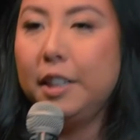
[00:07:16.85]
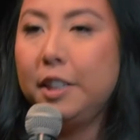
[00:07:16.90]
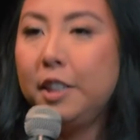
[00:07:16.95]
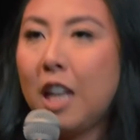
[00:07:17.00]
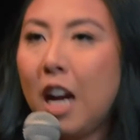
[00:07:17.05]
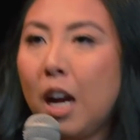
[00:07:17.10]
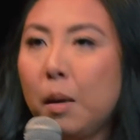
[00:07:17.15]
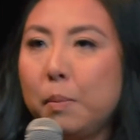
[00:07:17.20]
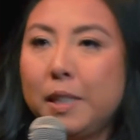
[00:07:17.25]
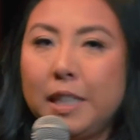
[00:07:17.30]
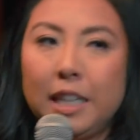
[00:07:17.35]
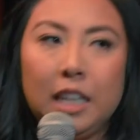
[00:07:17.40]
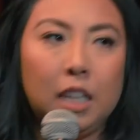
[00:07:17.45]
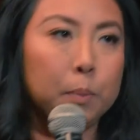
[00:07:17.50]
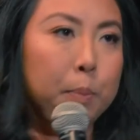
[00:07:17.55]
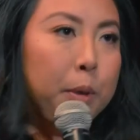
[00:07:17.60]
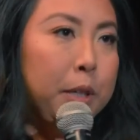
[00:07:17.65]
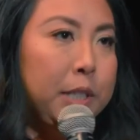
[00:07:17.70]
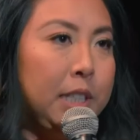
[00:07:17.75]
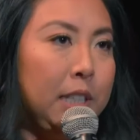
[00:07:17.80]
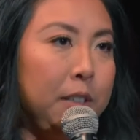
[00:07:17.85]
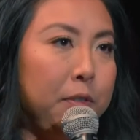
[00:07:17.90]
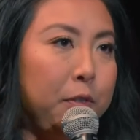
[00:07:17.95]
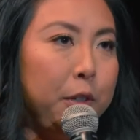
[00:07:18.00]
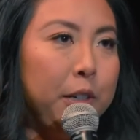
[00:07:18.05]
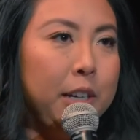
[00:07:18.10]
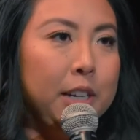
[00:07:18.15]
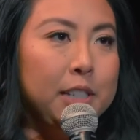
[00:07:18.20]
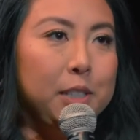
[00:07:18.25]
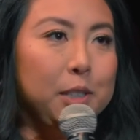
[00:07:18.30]
job is eating pussy, for
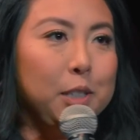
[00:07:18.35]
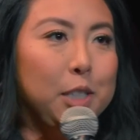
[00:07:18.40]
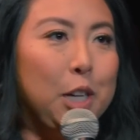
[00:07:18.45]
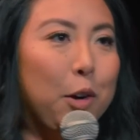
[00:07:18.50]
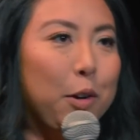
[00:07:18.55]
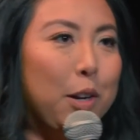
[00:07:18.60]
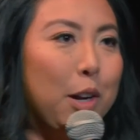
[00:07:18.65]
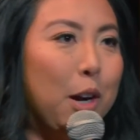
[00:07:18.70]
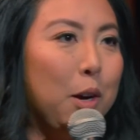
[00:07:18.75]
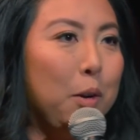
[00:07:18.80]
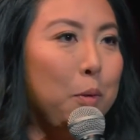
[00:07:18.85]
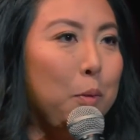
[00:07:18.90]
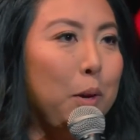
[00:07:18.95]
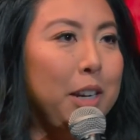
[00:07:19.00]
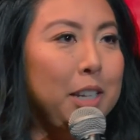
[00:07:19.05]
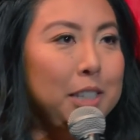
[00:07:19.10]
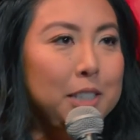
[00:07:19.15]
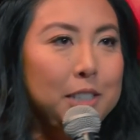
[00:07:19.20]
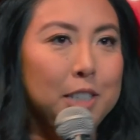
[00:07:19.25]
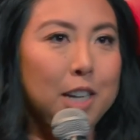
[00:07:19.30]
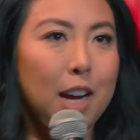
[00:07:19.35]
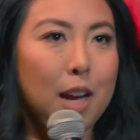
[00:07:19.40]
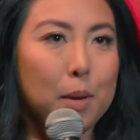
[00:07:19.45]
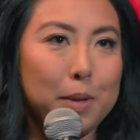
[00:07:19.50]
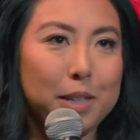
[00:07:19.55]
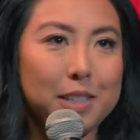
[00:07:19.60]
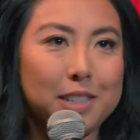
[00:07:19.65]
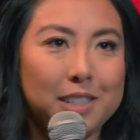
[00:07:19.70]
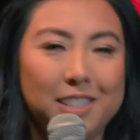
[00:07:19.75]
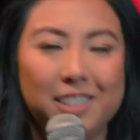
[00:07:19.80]
you guys who don't know what his job is.